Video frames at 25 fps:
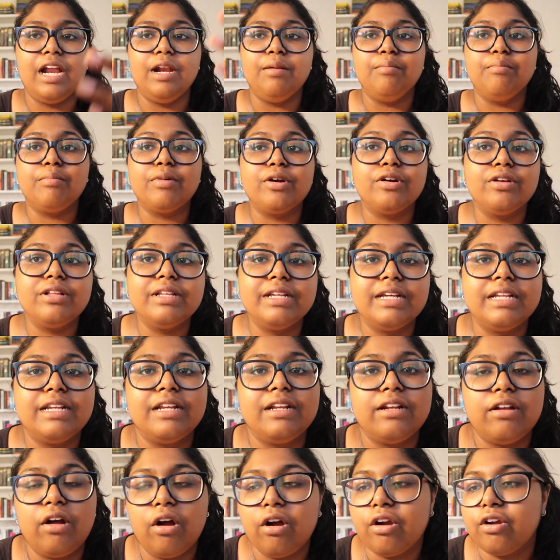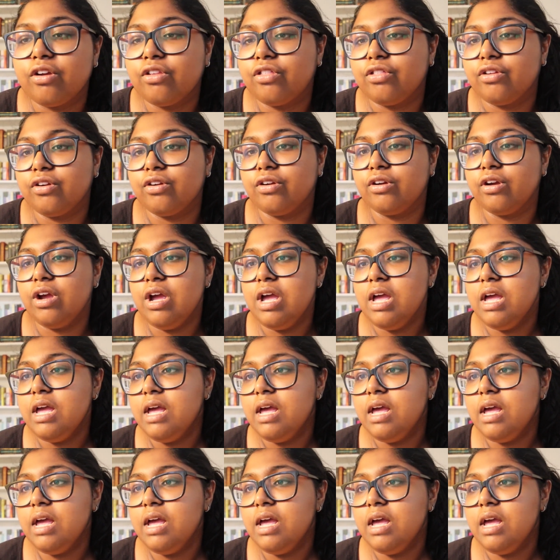and Merlin and Arthur.